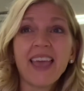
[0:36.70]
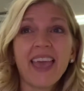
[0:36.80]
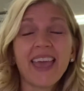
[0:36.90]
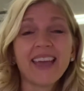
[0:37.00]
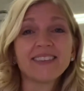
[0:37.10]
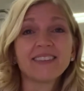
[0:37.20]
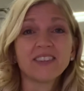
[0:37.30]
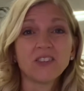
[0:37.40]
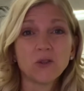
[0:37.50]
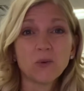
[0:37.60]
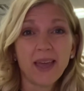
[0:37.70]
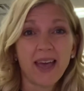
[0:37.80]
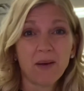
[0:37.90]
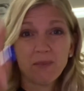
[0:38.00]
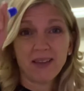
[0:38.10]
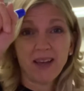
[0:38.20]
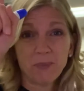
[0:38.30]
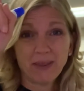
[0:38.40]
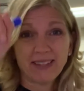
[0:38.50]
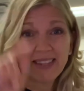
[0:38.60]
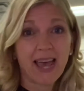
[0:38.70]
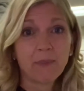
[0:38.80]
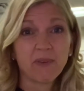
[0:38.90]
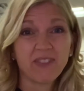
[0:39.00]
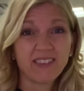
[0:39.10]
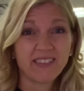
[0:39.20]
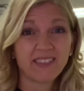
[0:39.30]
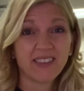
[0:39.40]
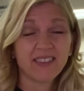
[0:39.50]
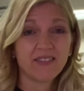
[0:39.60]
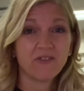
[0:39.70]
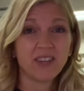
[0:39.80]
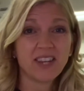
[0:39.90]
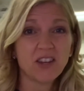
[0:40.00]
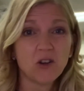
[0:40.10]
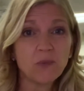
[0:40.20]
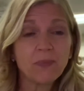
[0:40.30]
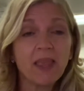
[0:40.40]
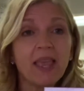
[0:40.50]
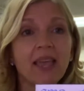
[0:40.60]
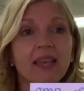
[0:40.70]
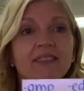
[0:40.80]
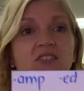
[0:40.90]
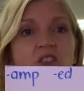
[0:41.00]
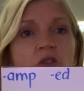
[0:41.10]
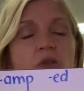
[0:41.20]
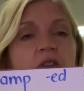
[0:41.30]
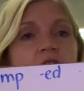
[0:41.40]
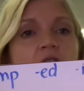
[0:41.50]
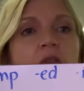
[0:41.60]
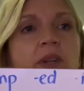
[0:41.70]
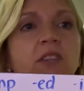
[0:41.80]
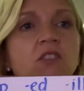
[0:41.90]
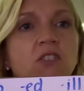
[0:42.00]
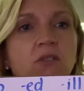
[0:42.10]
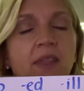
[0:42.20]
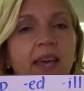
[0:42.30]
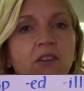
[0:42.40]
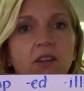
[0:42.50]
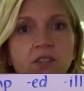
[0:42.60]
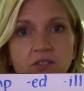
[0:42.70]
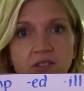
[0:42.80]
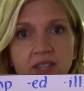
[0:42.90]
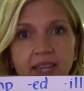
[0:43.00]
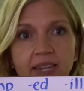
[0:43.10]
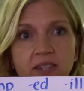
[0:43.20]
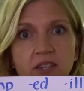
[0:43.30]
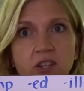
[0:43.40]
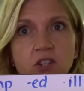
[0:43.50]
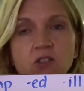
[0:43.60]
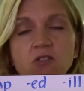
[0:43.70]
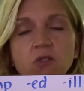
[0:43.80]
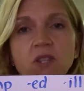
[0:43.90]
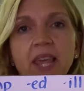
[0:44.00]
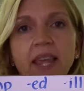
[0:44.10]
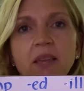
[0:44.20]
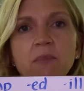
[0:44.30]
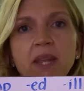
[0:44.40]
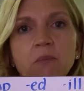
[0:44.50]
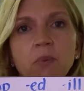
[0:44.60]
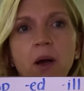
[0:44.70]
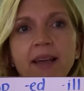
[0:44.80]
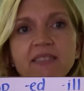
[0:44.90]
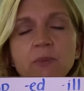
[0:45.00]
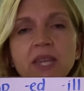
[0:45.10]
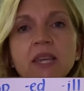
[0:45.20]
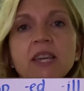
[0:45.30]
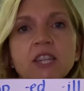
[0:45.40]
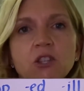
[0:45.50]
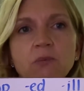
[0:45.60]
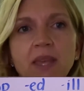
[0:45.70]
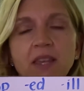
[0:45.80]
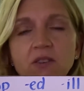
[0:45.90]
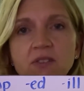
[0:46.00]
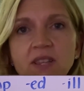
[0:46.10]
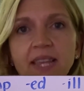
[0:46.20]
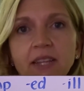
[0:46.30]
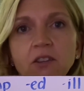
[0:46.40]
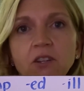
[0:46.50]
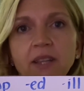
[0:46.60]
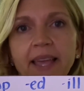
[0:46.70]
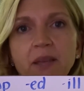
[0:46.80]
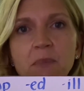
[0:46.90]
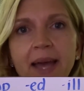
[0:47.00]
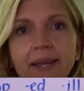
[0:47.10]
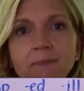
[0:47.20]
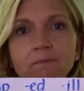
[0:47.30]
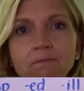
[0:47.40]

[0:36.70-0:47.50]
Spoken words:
and UM up at the top of this video. So you're going to do that on your slate. So take a minute, pause me, to make your slate look like mine.